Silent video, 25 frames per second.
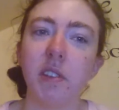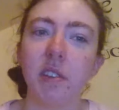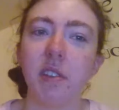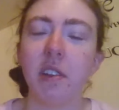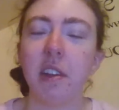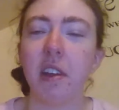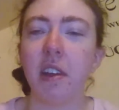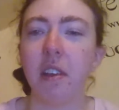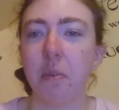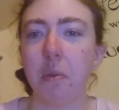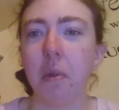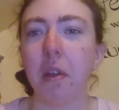
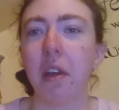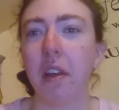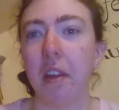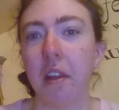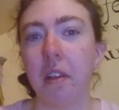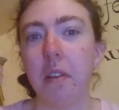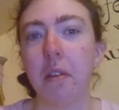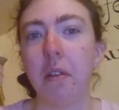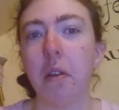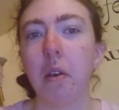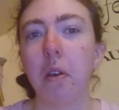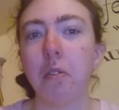Nice, but I
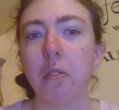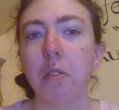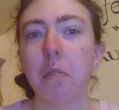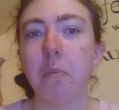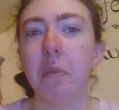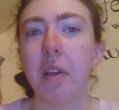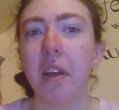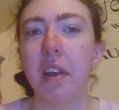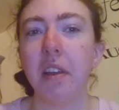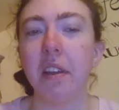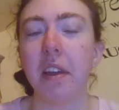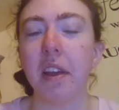can also
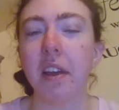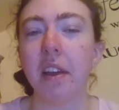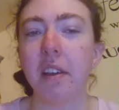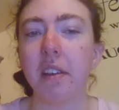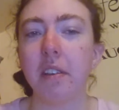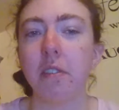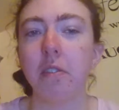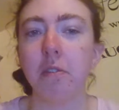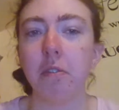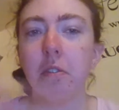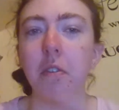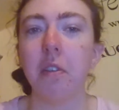mean
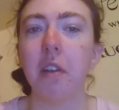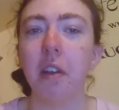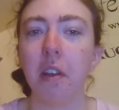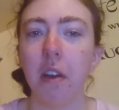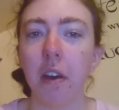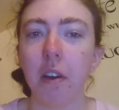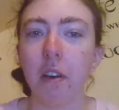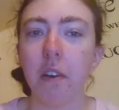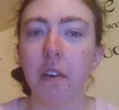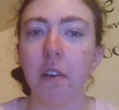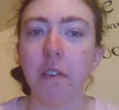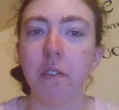like study
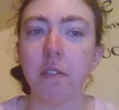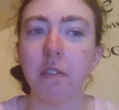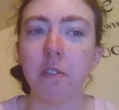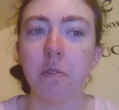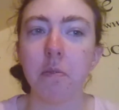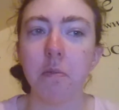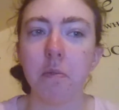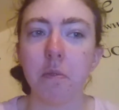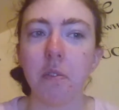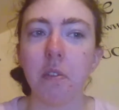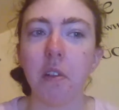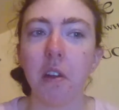
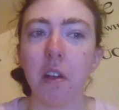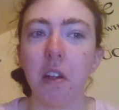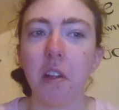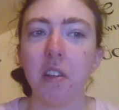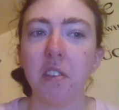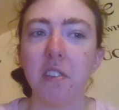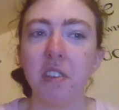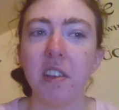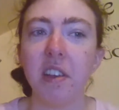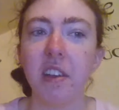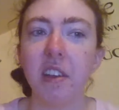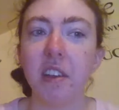of
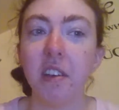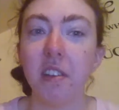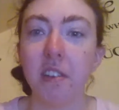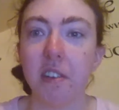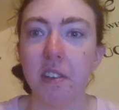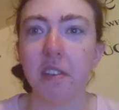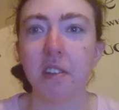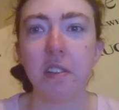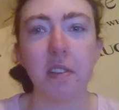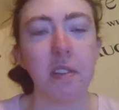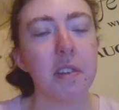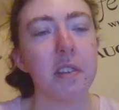ology.
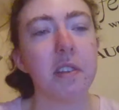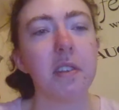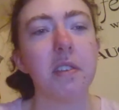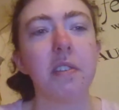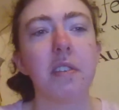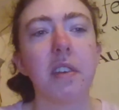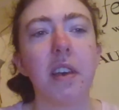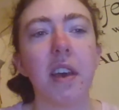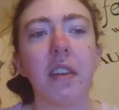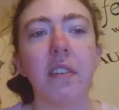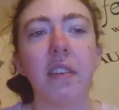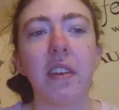
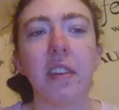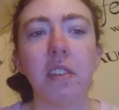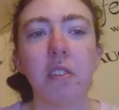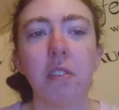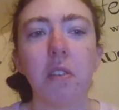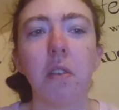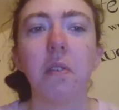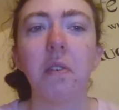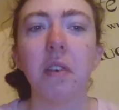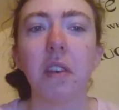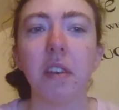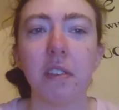It's kind of like a
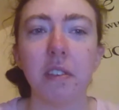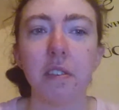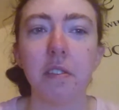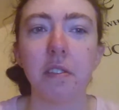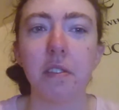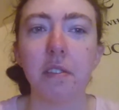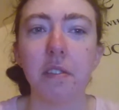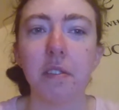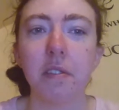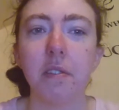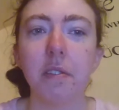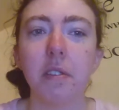
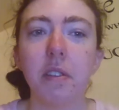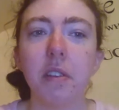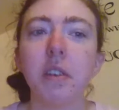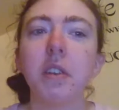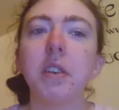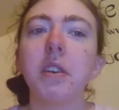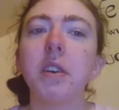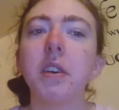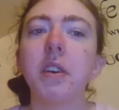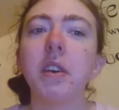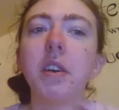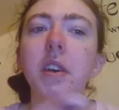suffix
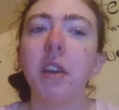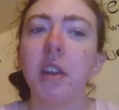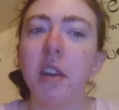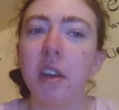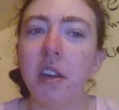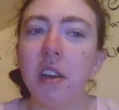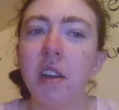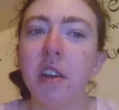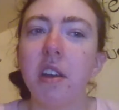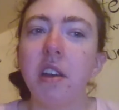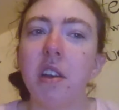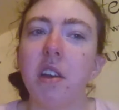
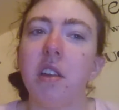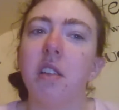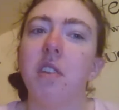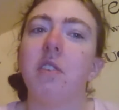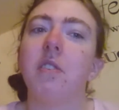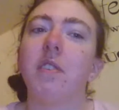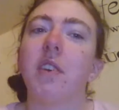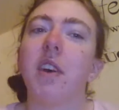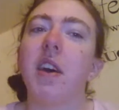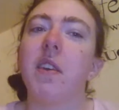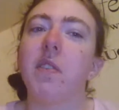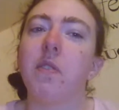
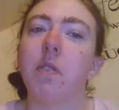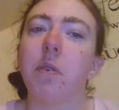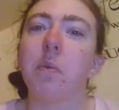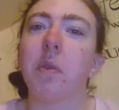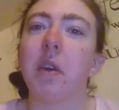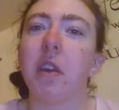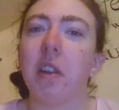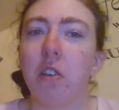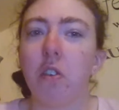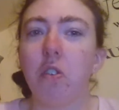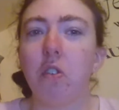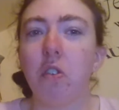derived from
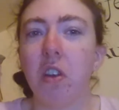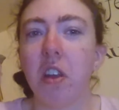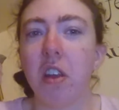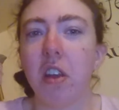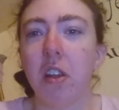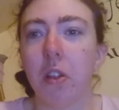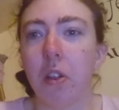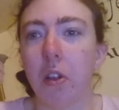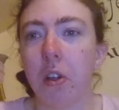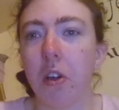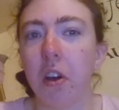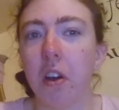like
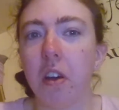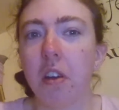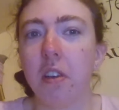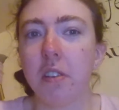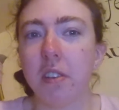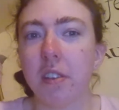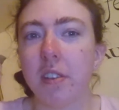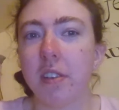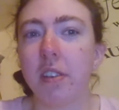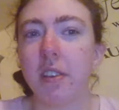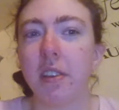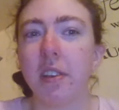Greek
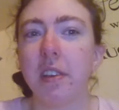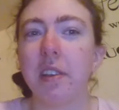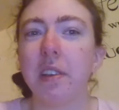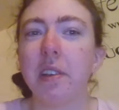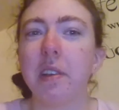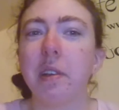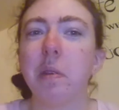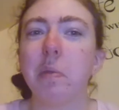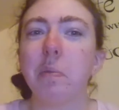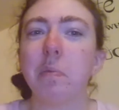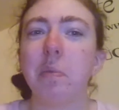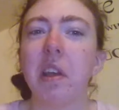logos,
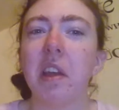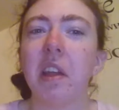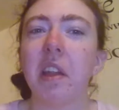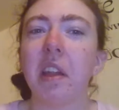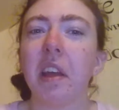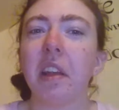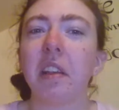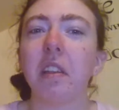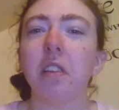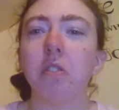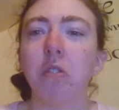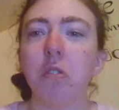meaning
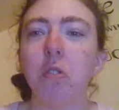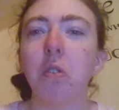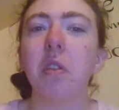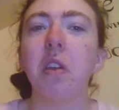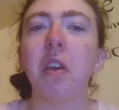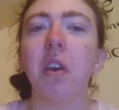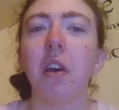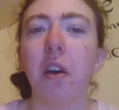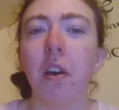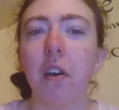like the study